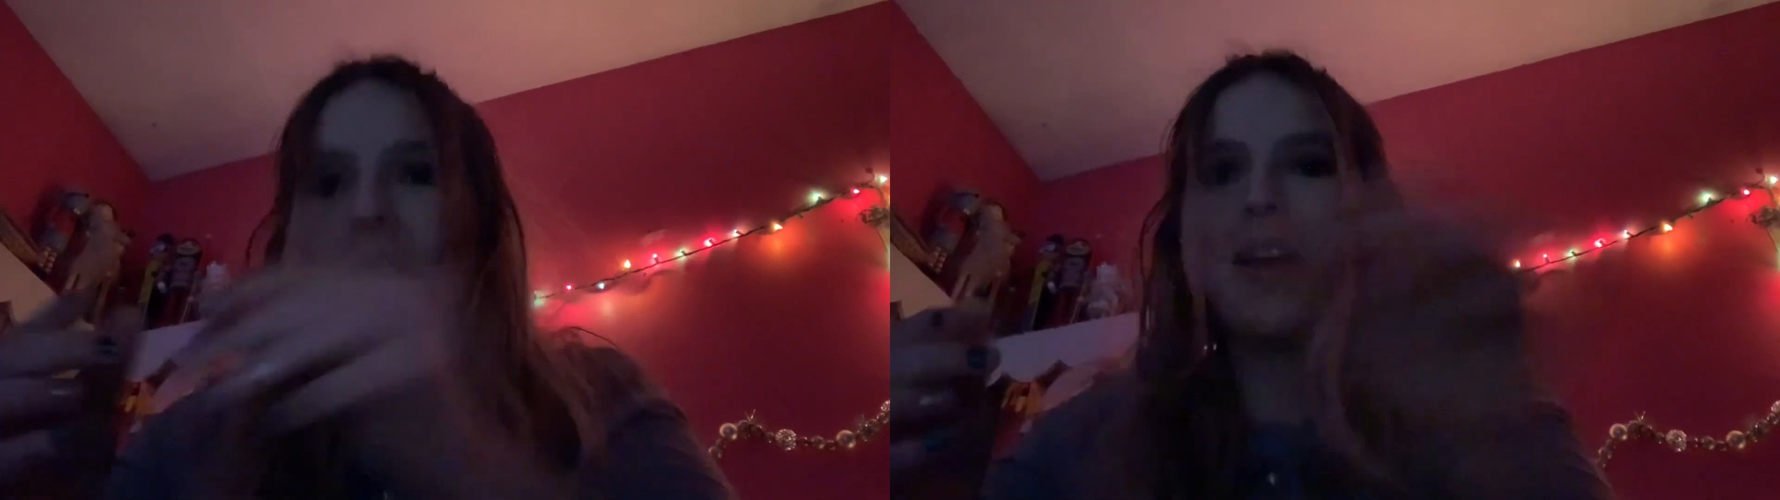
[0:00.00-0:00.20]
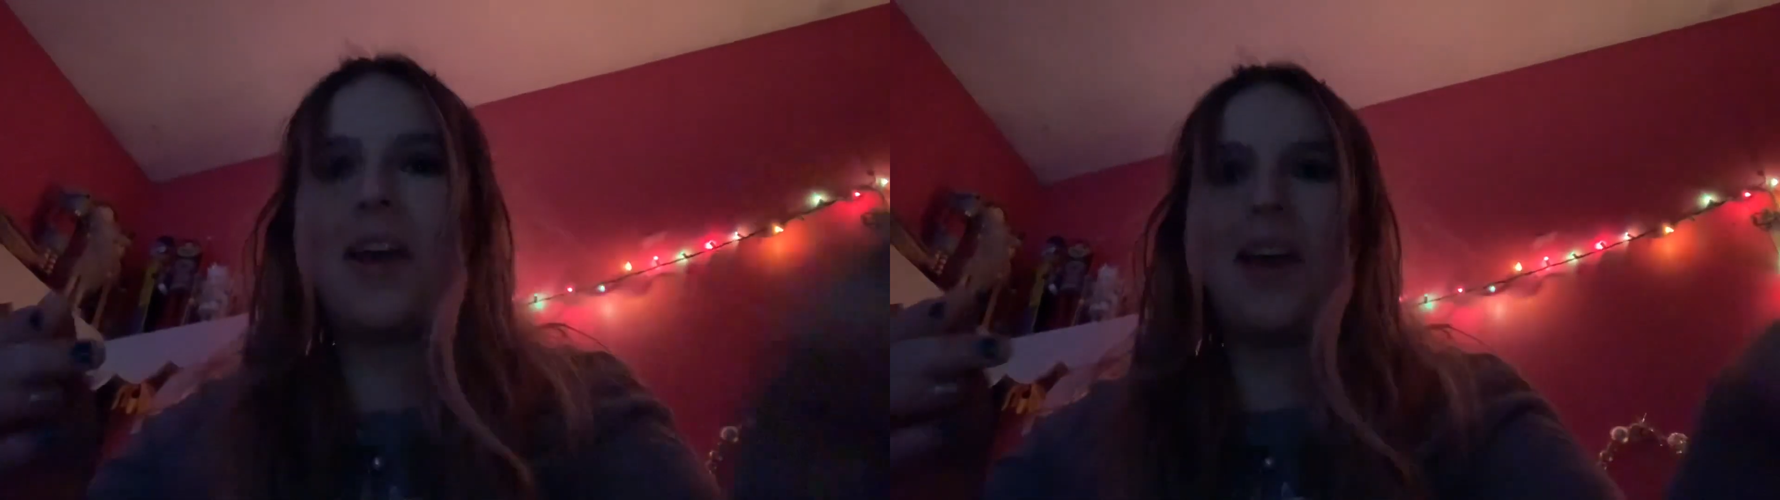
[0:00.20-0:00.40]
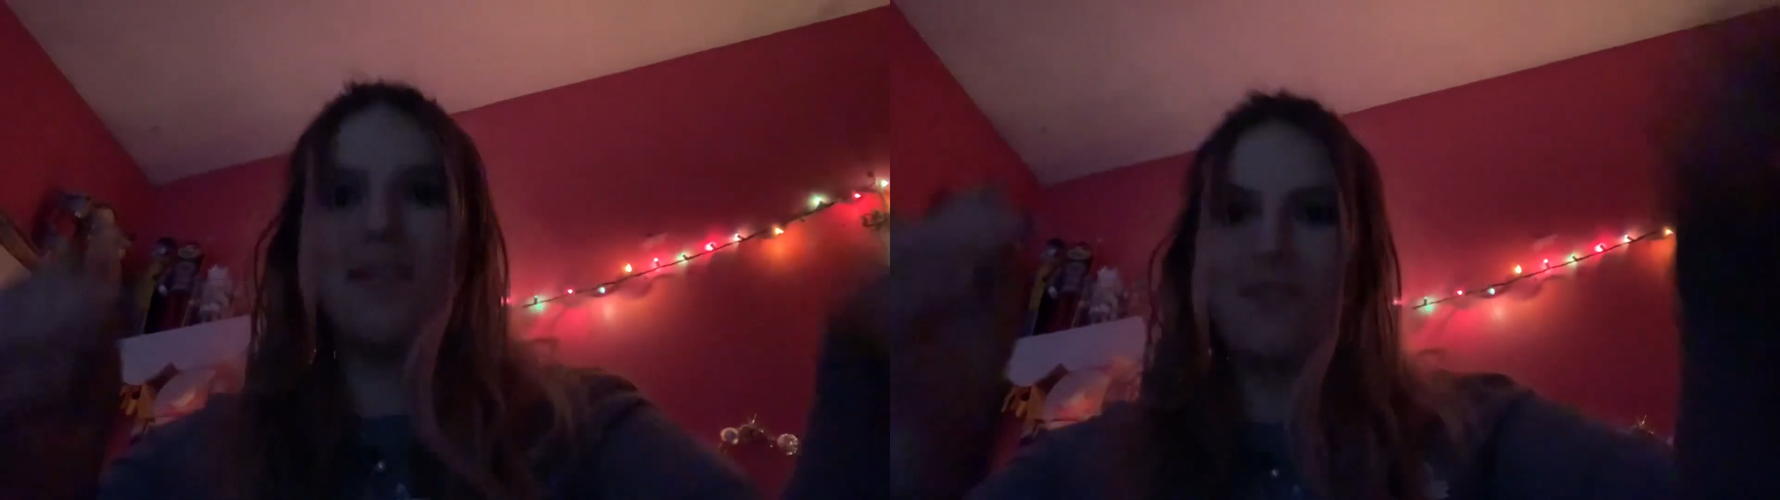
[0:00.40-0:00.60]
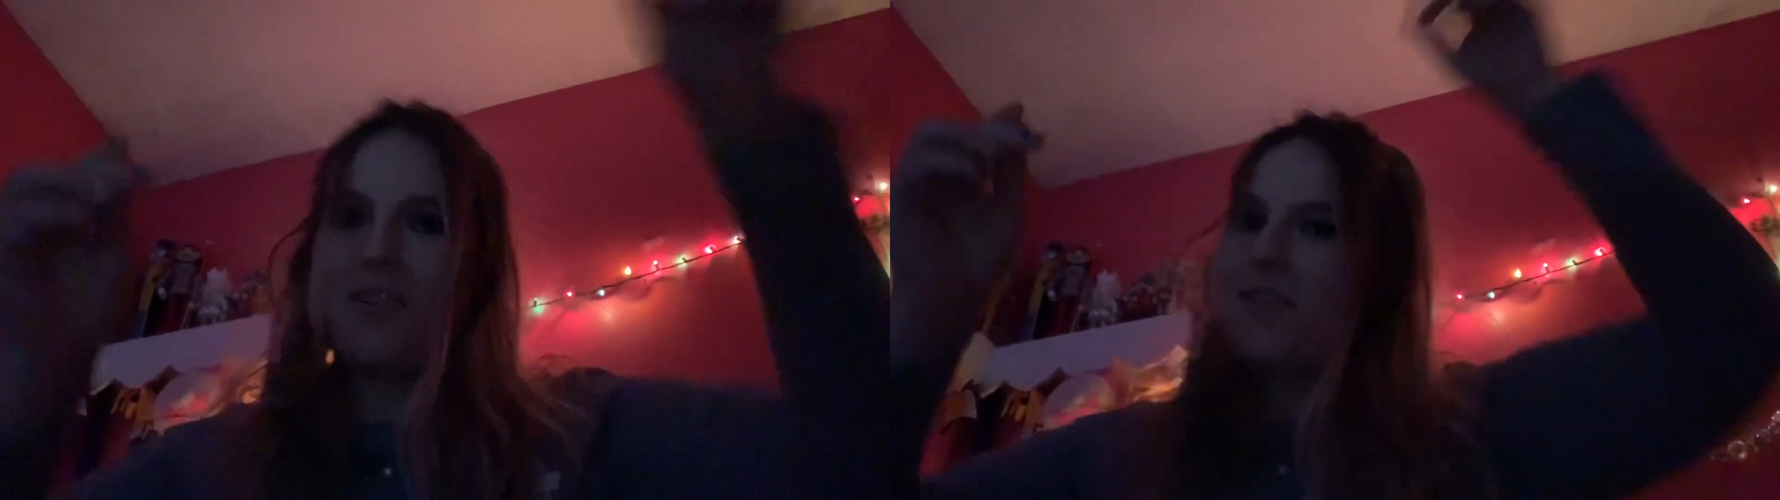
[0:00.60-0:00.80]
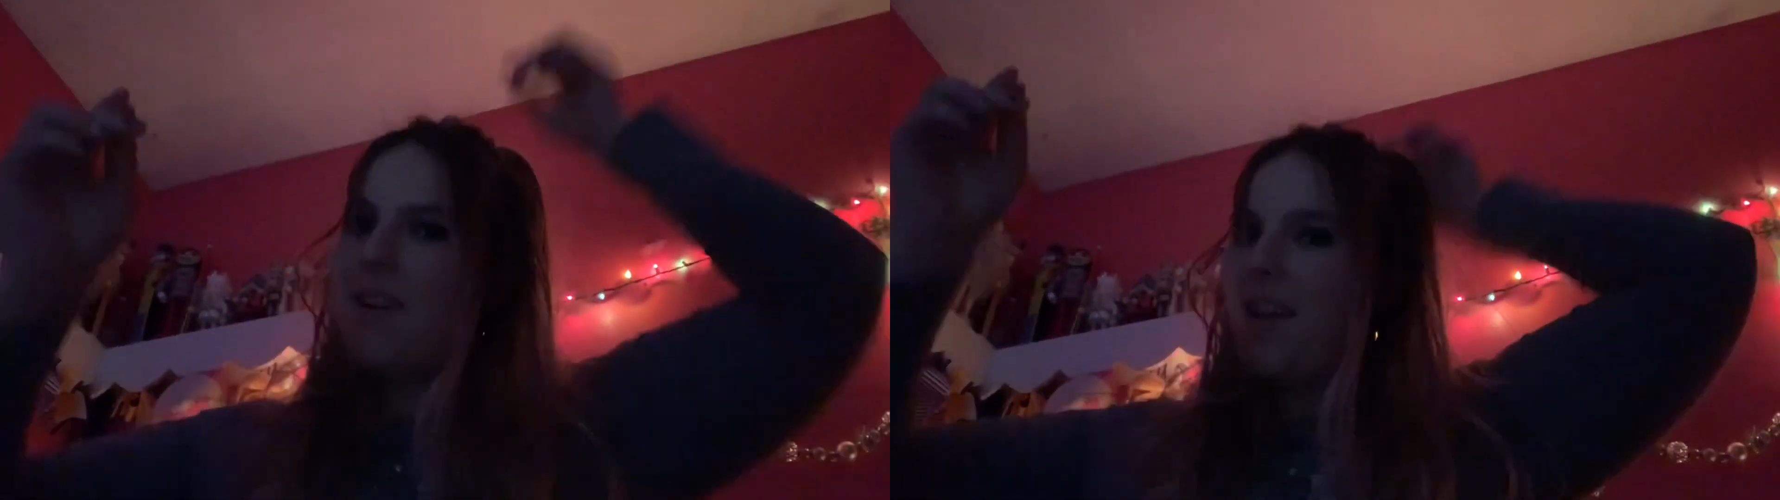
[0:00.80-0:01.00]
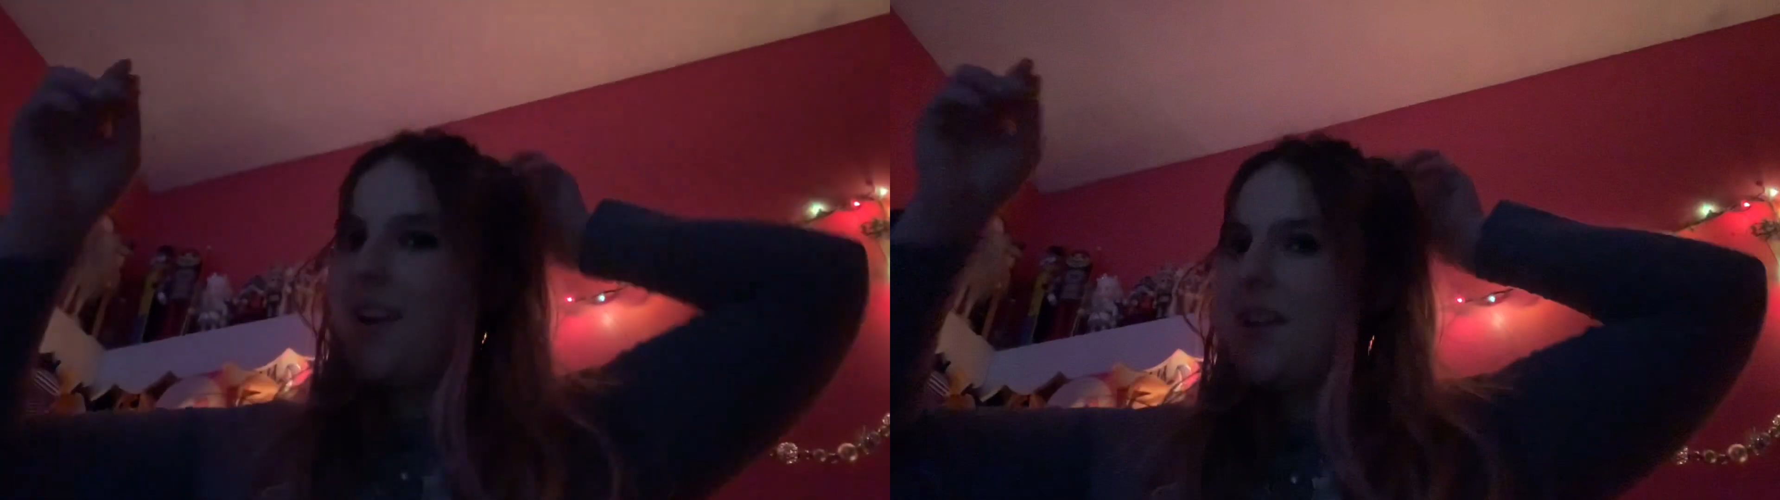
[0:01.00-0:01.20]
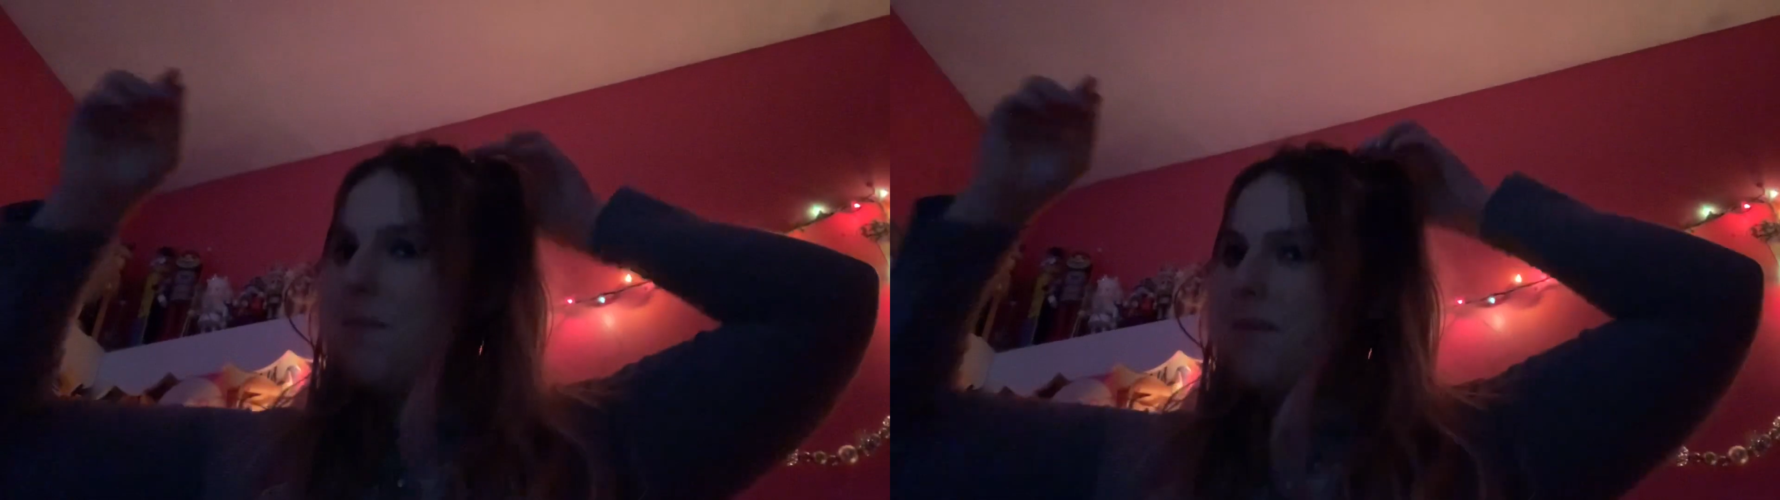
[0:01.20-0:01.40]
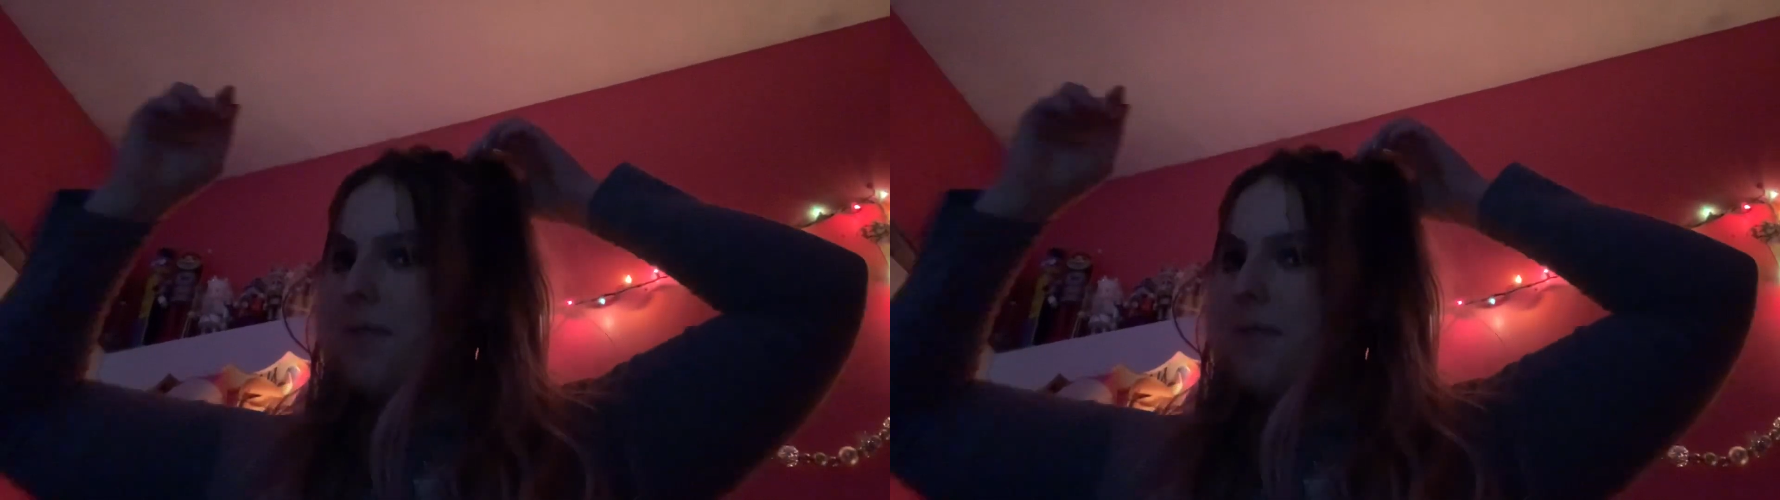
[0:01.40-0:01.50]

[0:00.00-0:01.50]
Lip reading: kind of nerve-wracking but